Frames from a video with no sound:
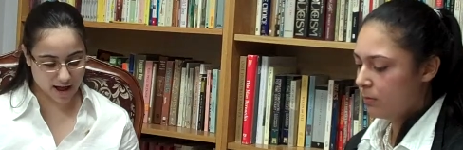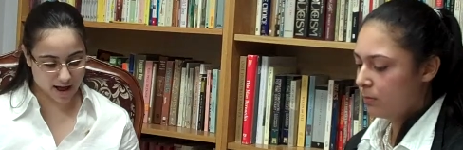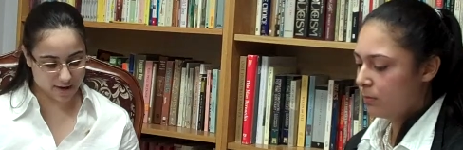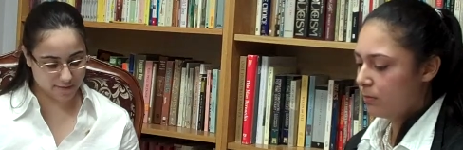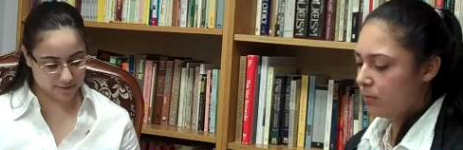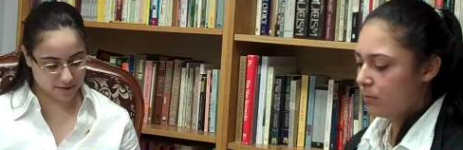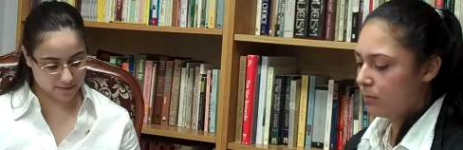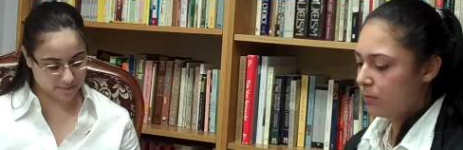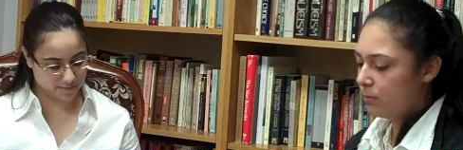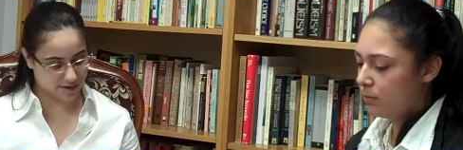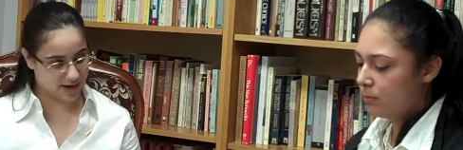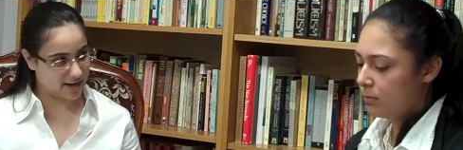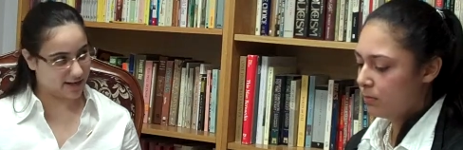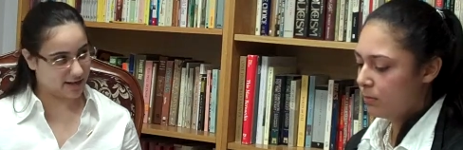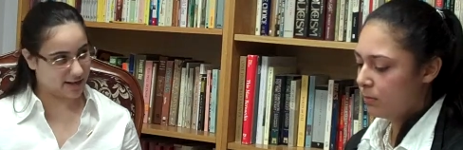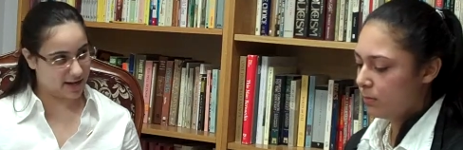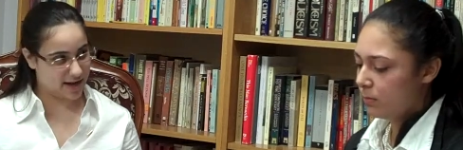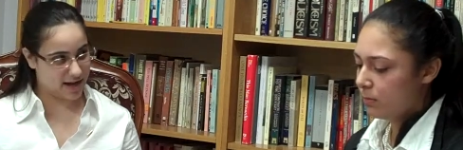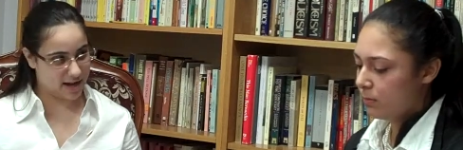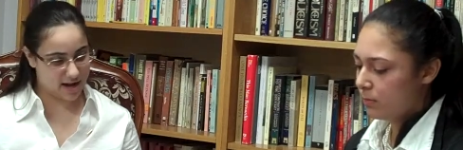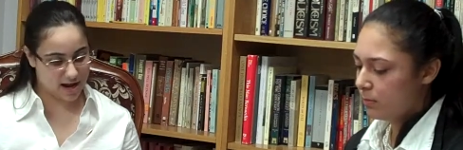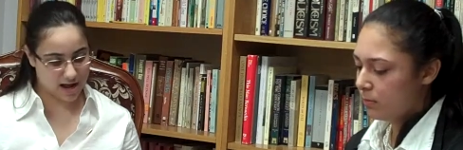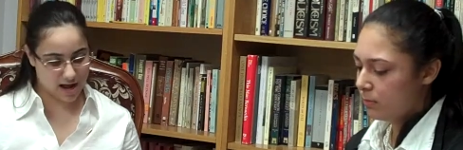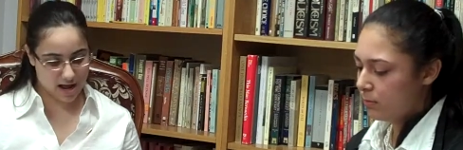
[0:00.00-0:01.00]
Speaker 1: I was
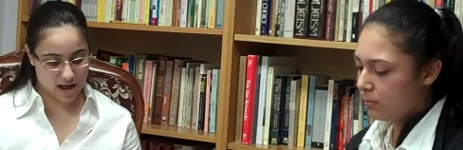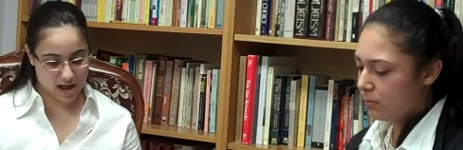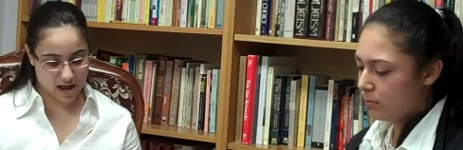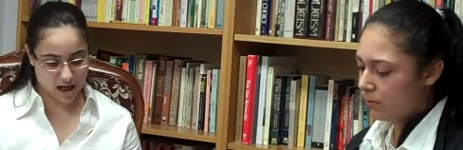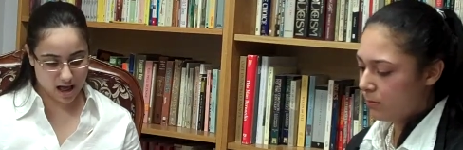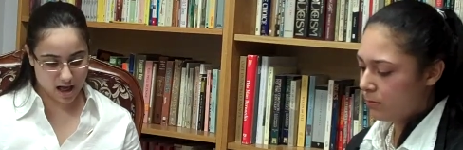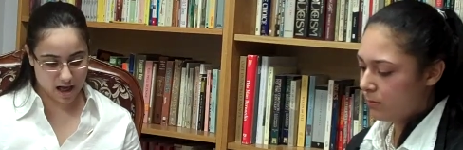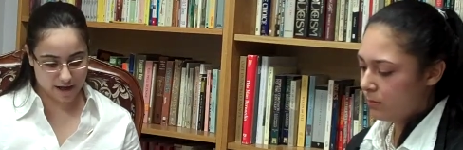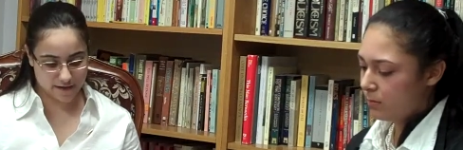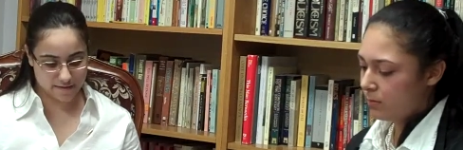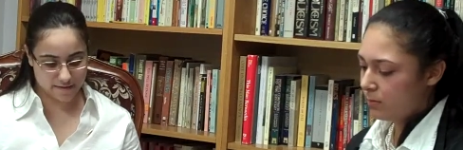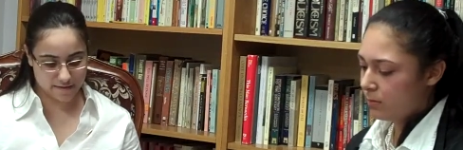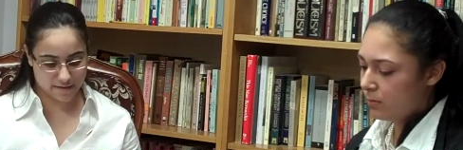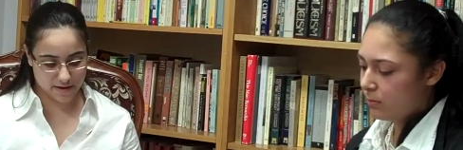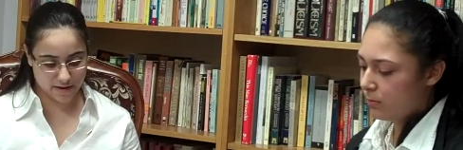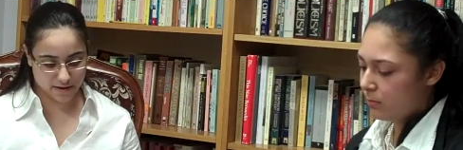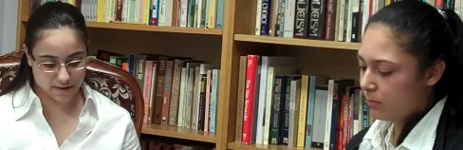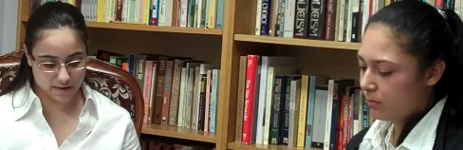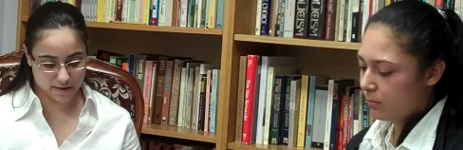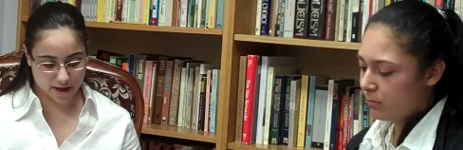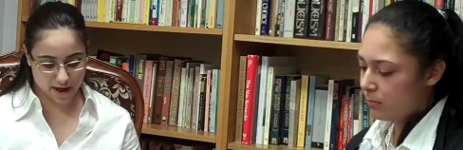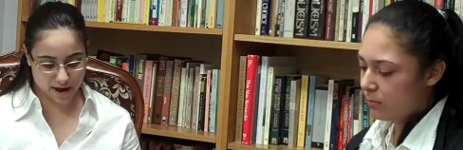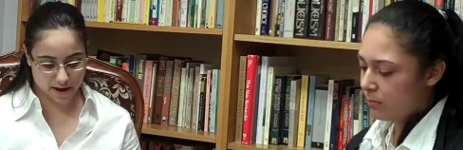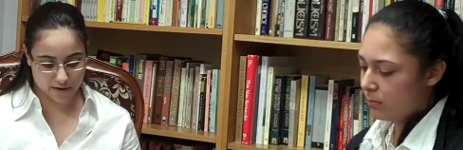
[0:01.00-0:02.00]
president, I
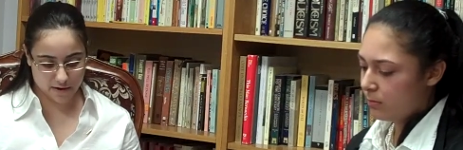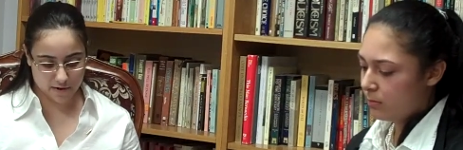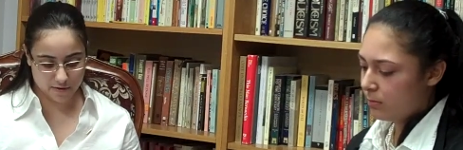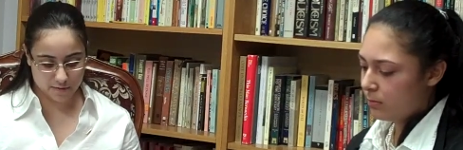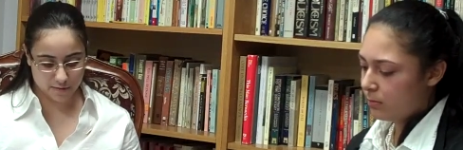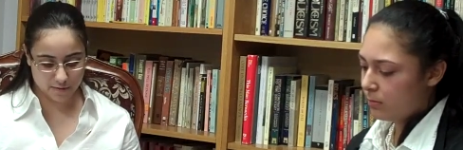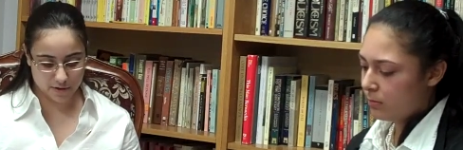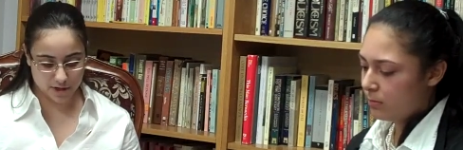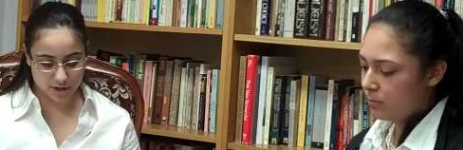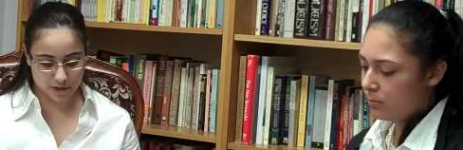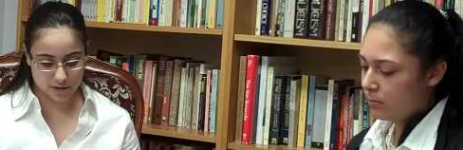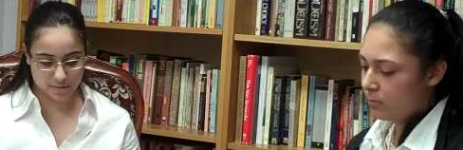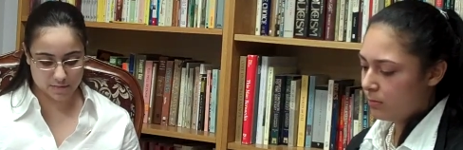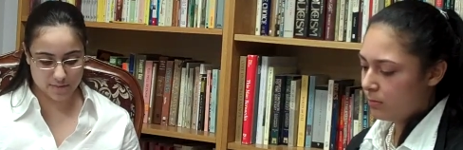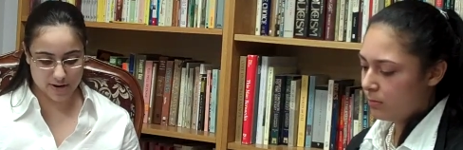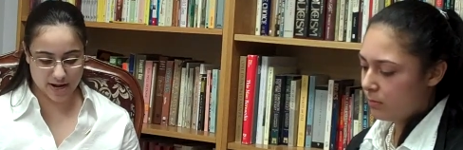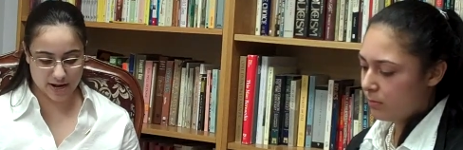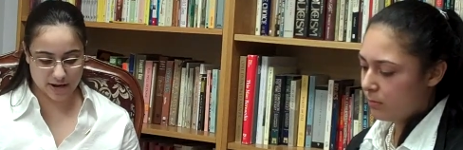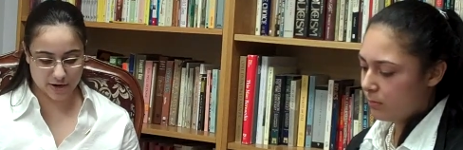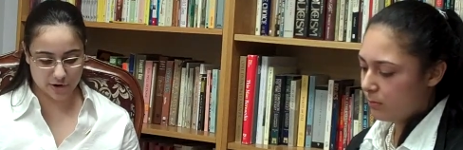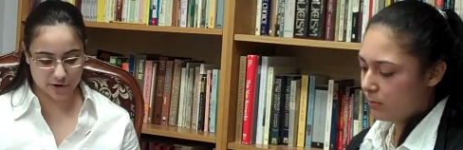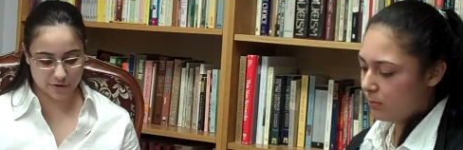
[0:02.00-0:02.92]
feel that we should be